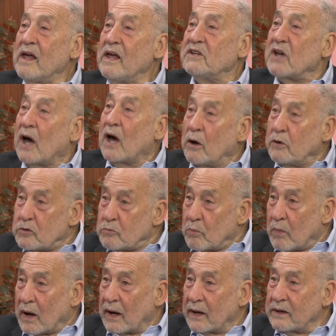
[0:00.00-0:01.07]
He's
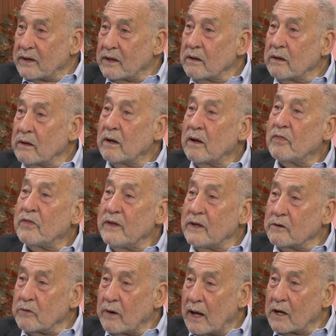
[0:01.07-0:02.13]
undermining the
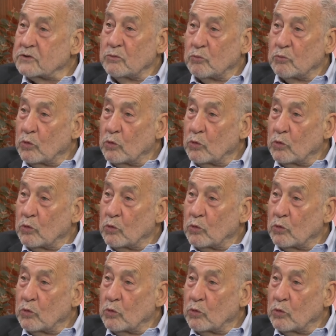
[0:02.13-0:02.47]
international